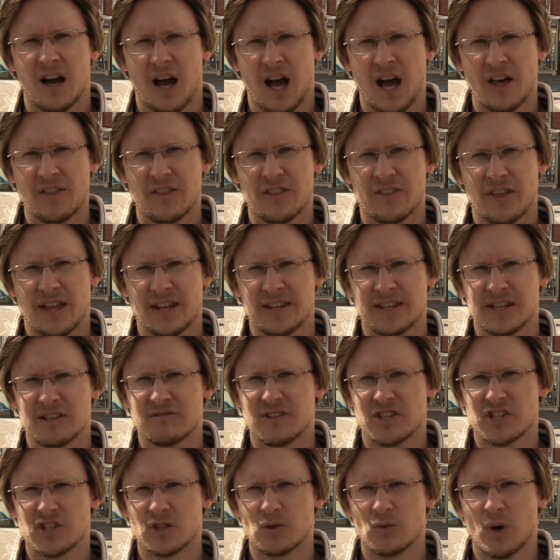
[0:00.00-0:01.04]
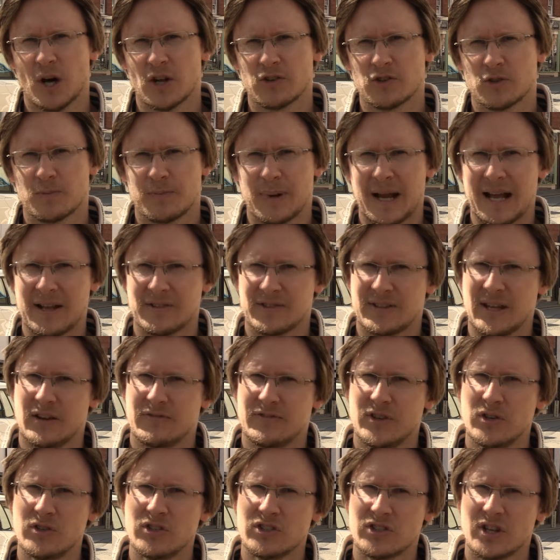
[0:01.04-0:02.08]
other than the original £100. Now,
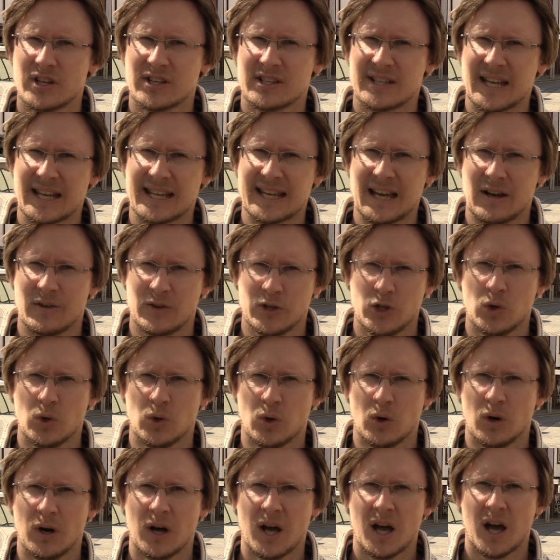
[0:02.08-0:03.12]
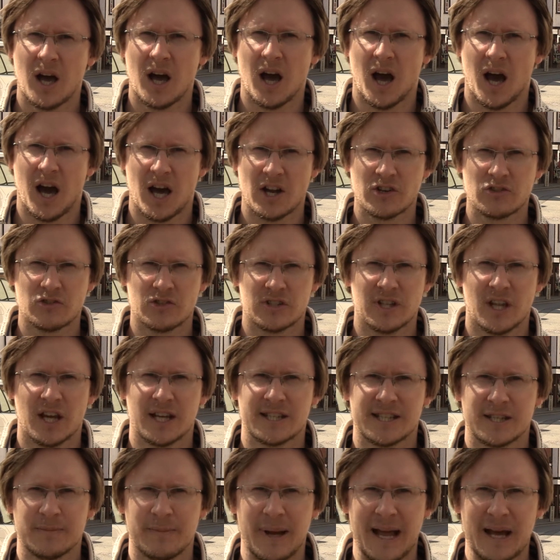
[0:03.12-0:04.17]
if you decide to take out your
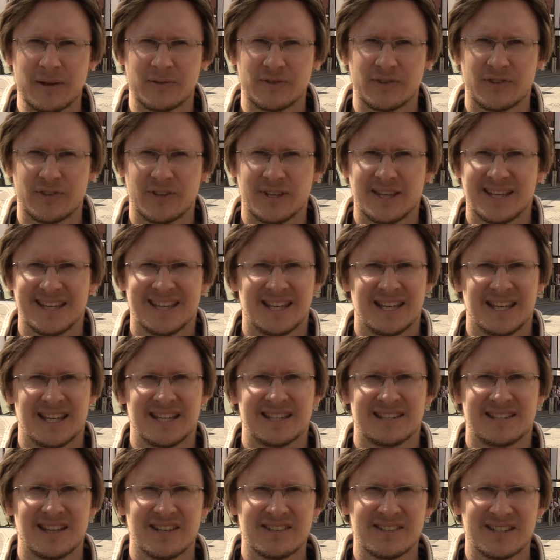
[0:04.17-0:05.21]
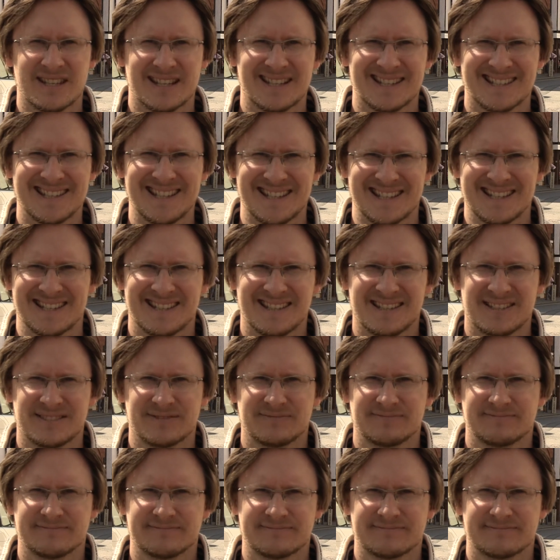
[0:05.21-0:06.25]
£190, it doesn't exist.
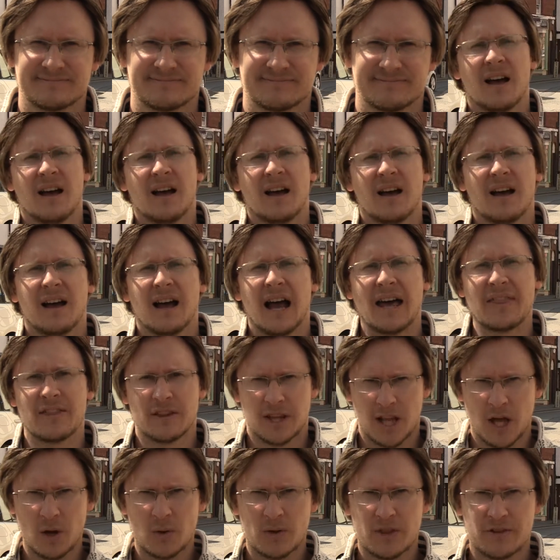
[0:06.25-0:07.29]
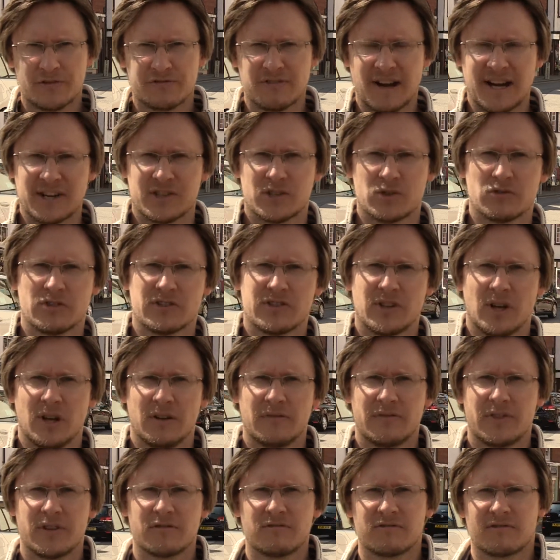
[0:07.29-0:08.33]
And the lower the fractional
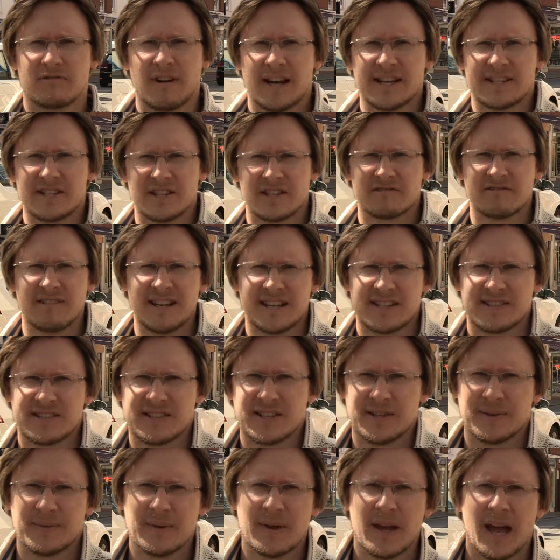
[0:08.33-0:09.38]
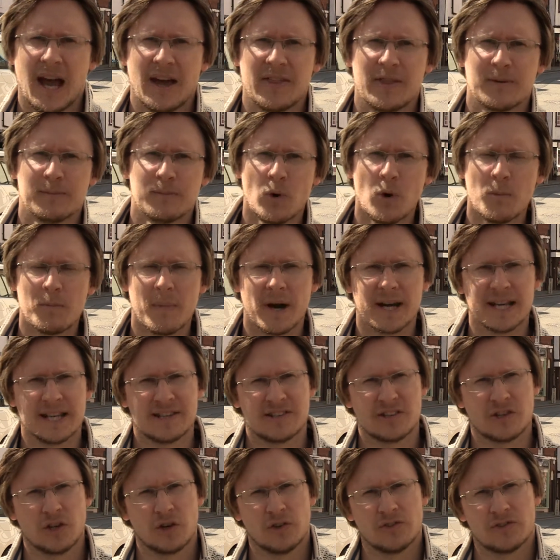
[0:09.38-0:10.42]
reserve, the greater the risk. And the more money
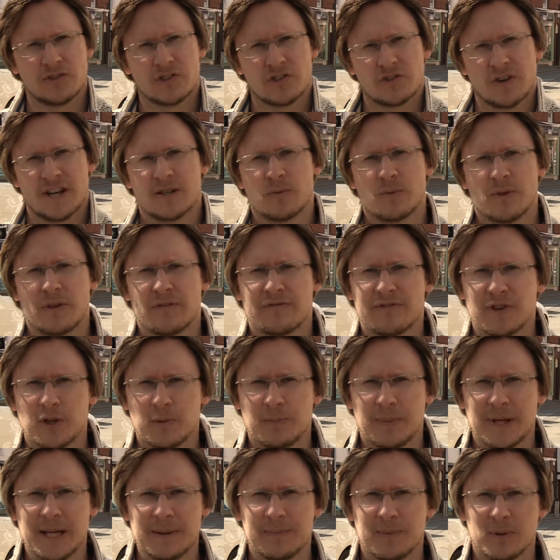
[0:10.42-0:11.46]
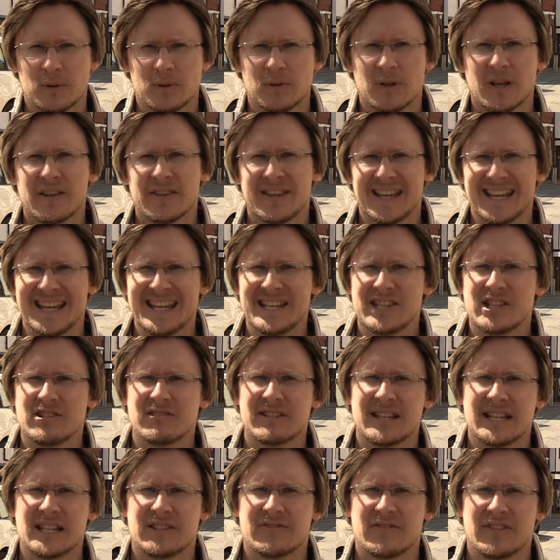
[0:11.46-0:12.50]
is concentrated with a few people, the
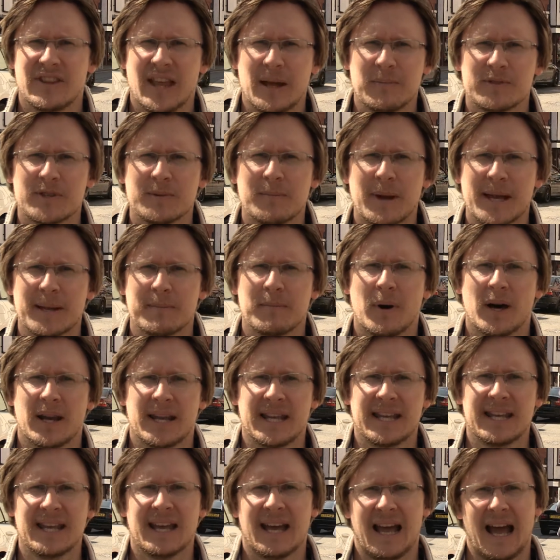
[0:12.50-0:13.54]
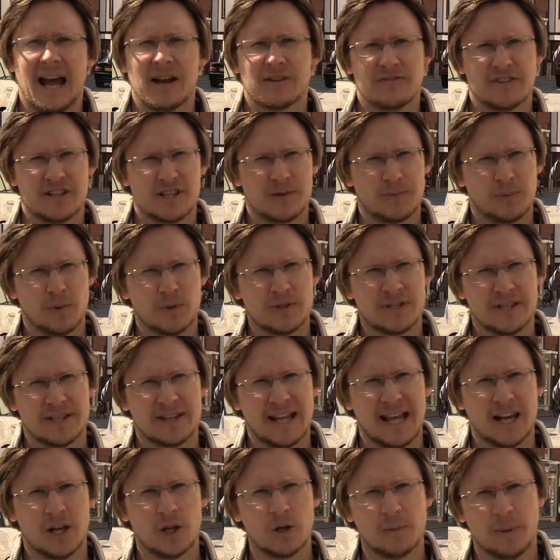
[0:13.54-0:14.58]
easier it is for them to make money out of exploiting
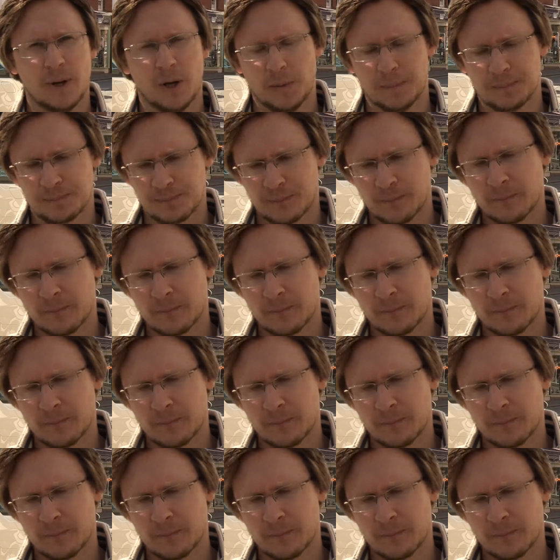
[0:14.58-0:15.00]
that loophole.